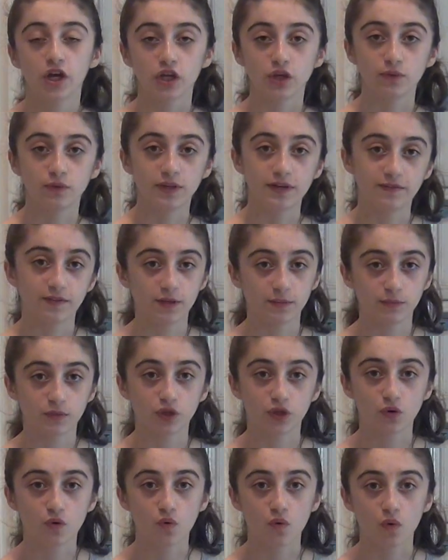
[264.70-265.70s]
you leave them
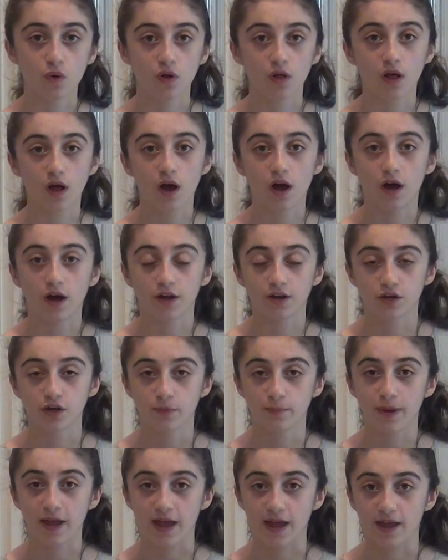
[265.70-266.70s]
to cool on
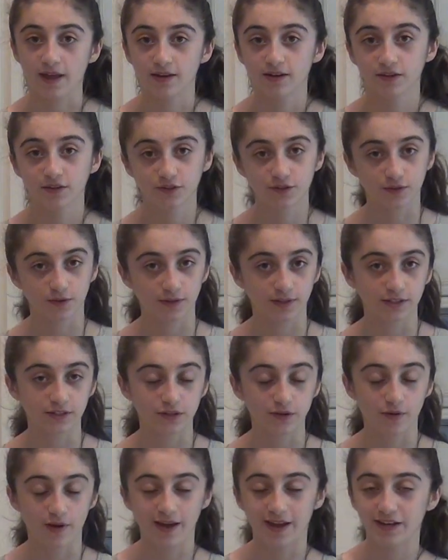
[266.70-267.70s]
your pan. So let's
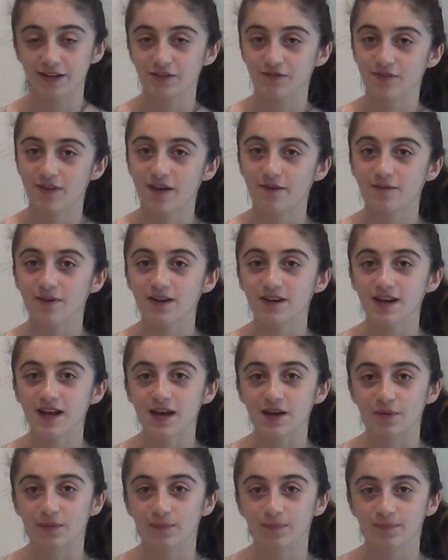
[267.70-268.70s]
go ahead and do that right
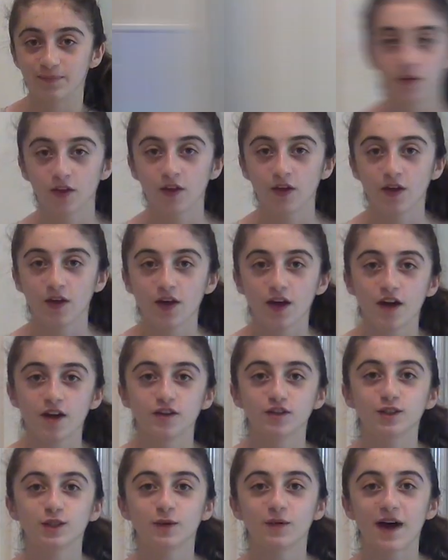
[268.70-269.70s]
now.
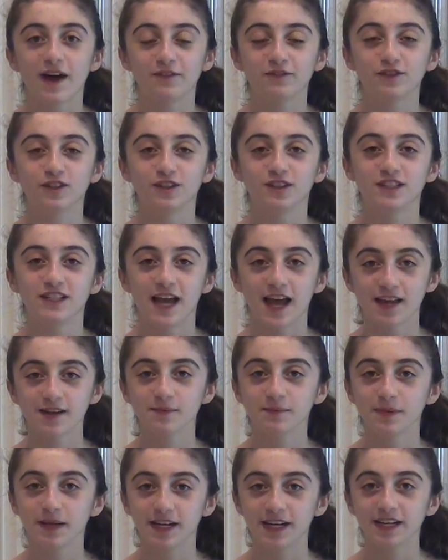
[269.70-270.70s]
So after
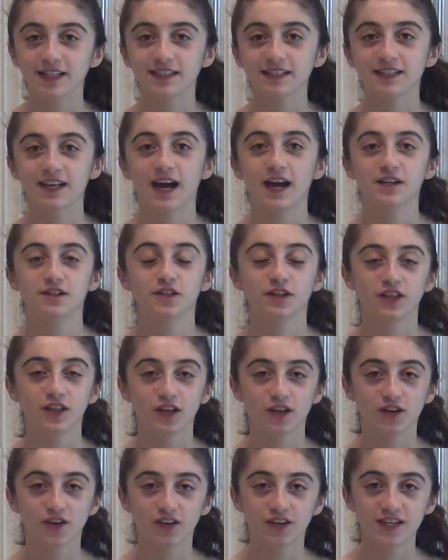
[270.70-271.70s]
10 minutes, I took the
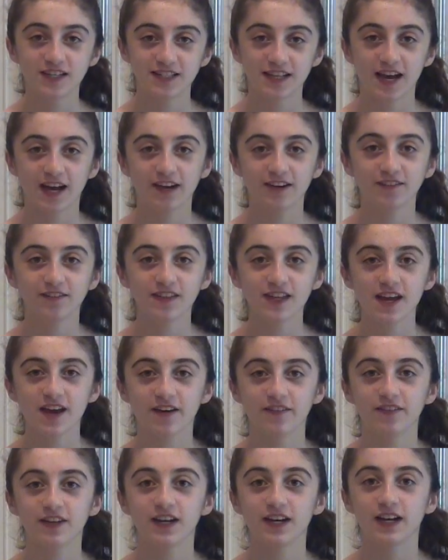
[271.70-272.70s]
cookies out of the
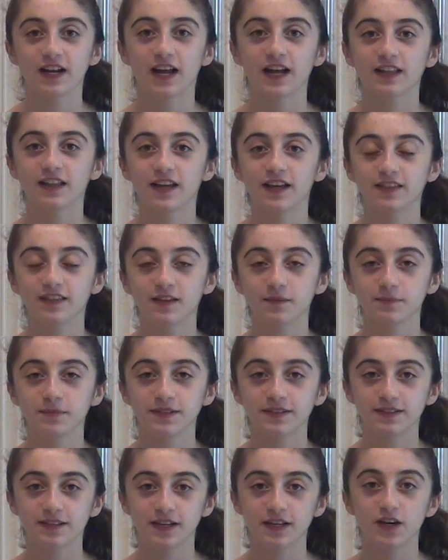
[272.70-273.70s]
oven and I let them
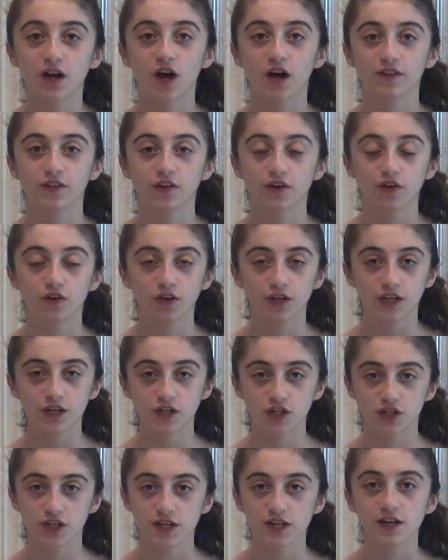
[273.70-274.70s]
sit on the cookie
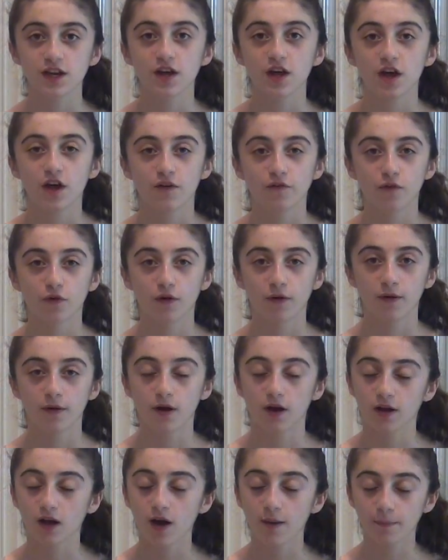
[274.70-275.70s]
sheet for
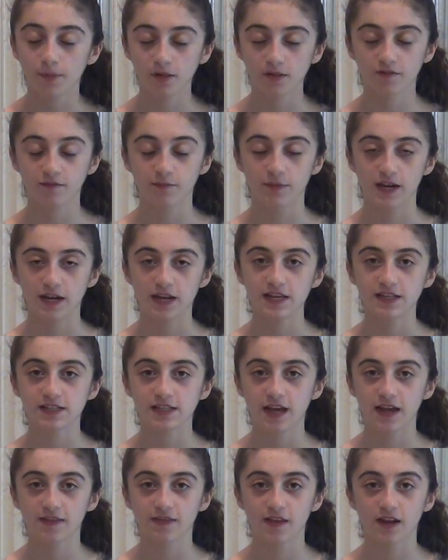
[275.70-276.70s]
a couple of minutes,
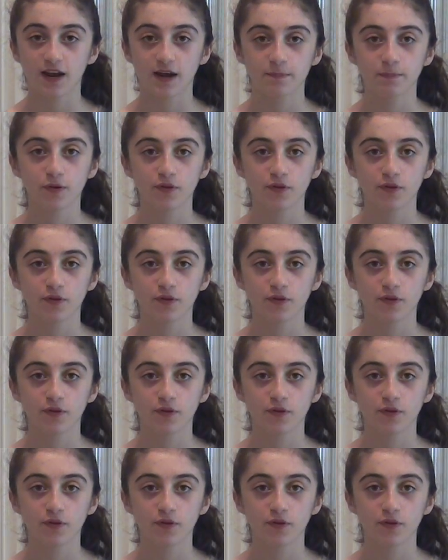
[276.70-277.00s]
and then I